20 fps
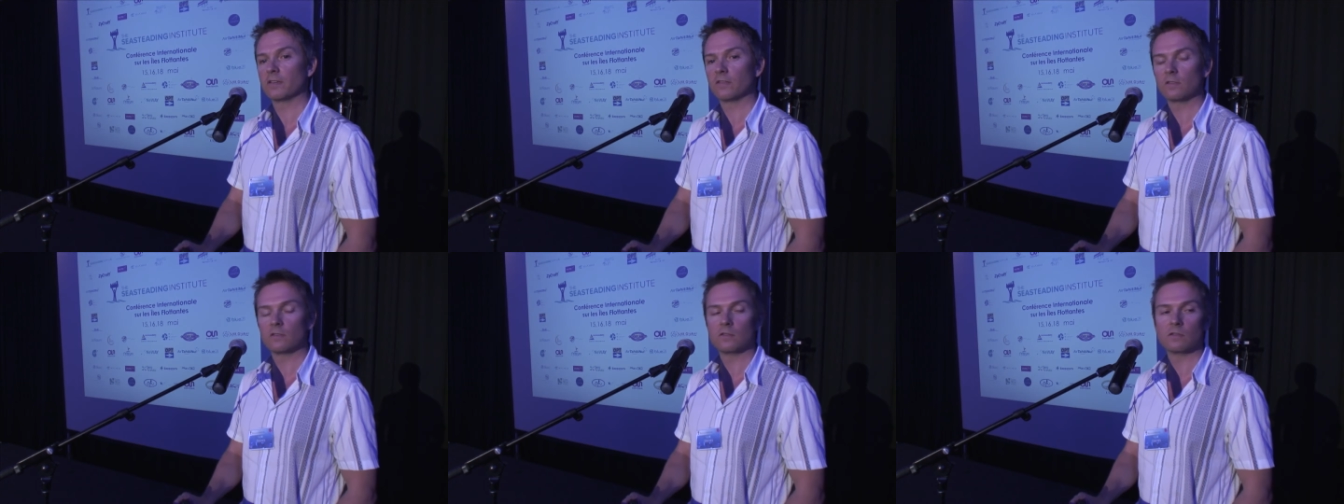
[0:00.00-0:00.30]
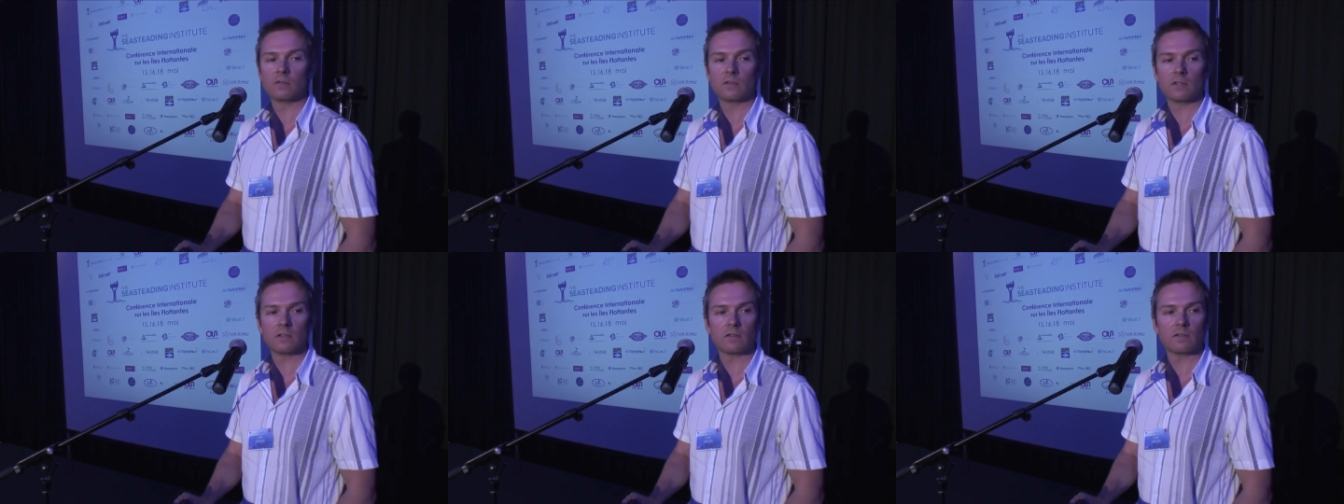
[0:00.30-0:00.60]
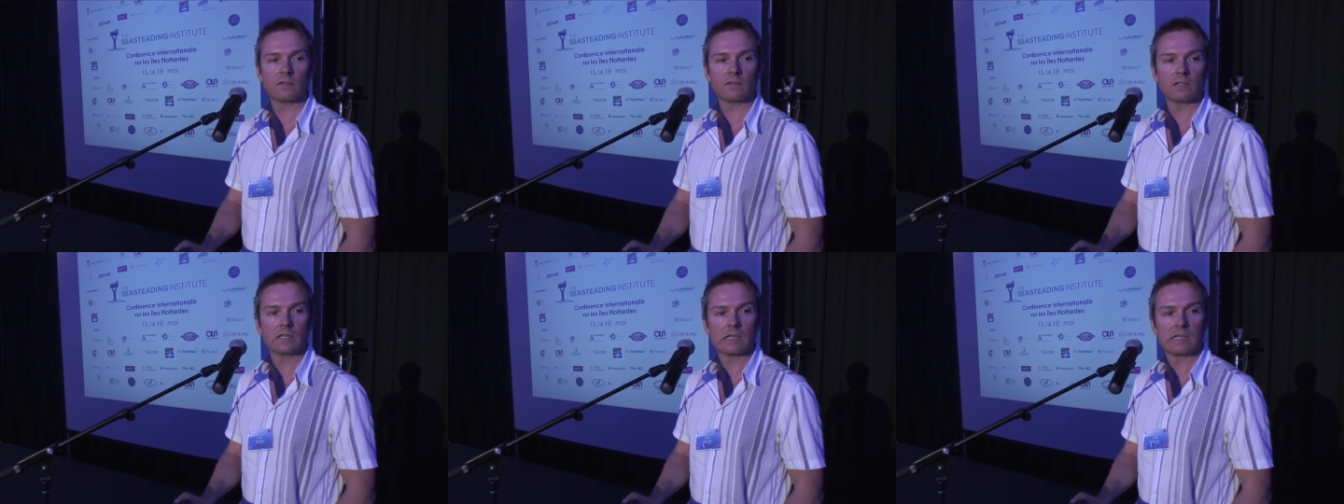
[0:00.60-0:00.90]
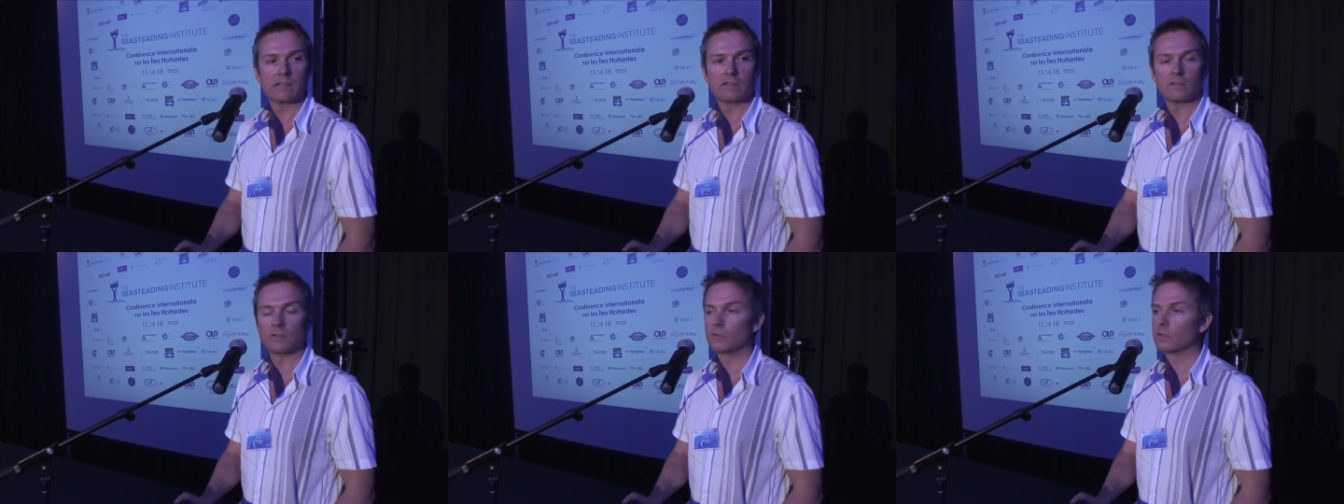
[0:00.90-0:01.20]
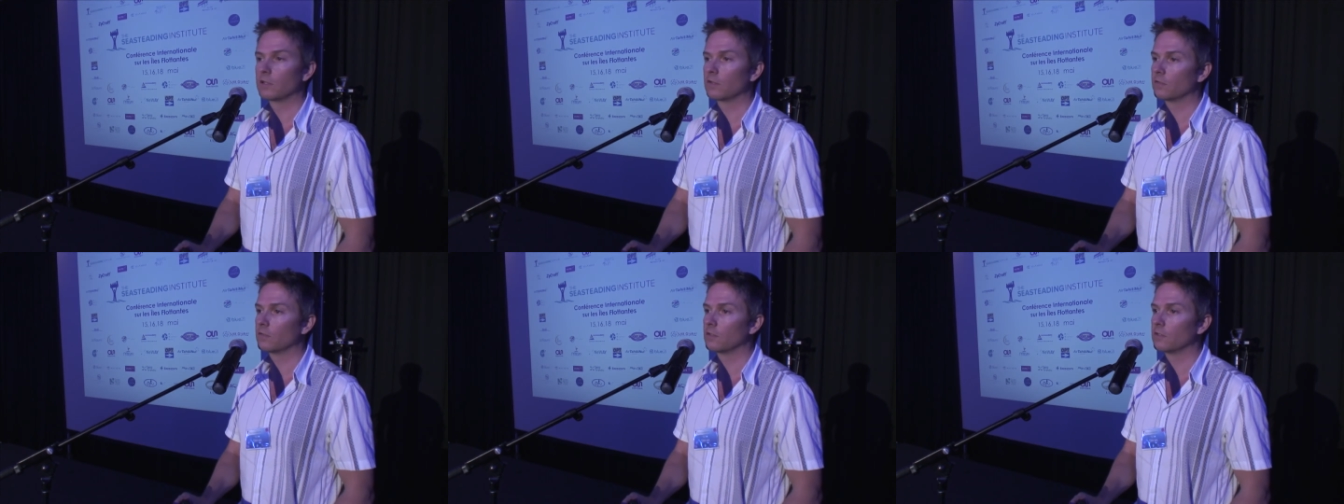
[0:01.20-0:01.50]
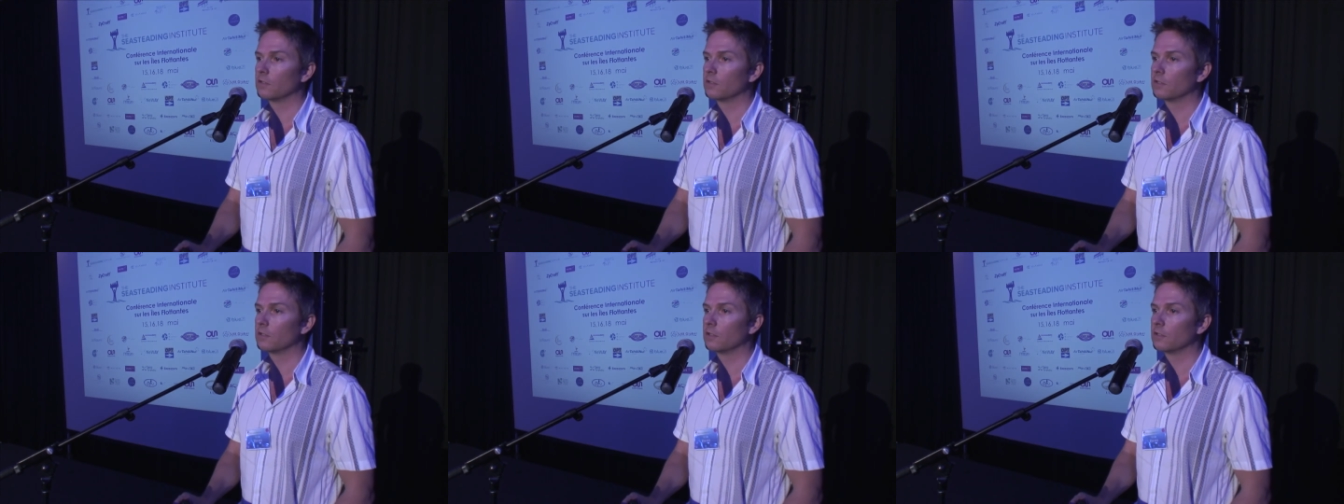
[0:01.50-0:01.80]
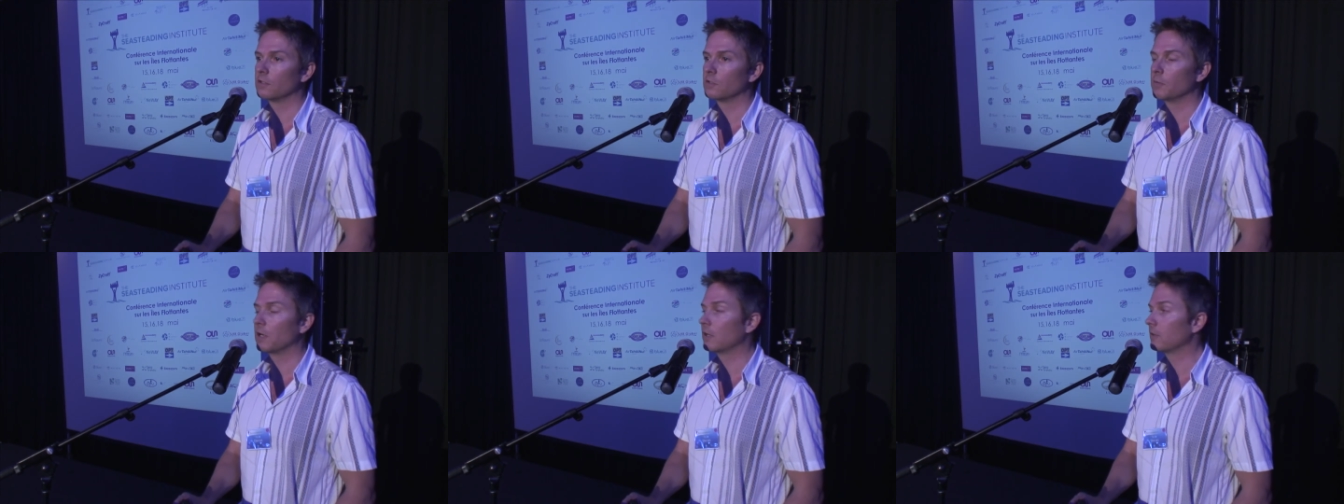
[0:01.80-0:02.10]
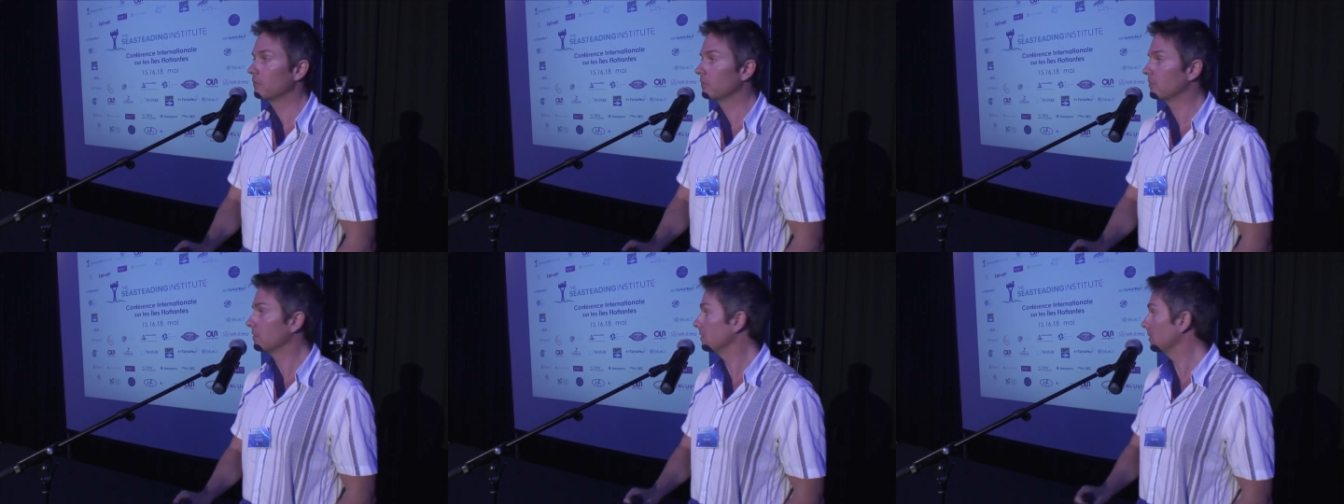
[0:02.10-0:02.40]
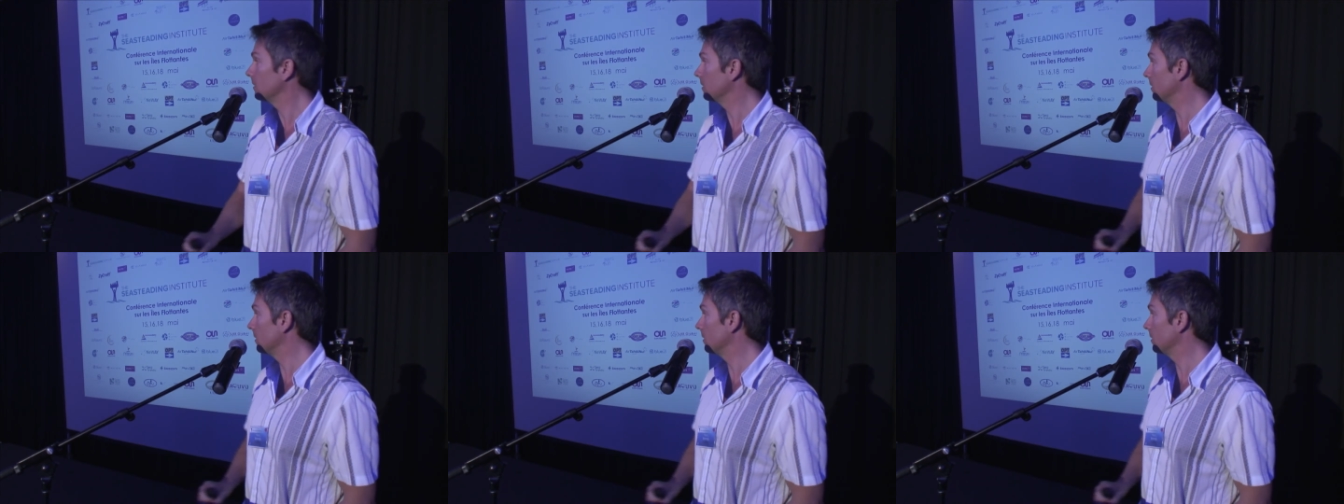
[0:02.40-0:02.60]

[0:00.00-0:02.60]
place to do this, to do this than, than you might have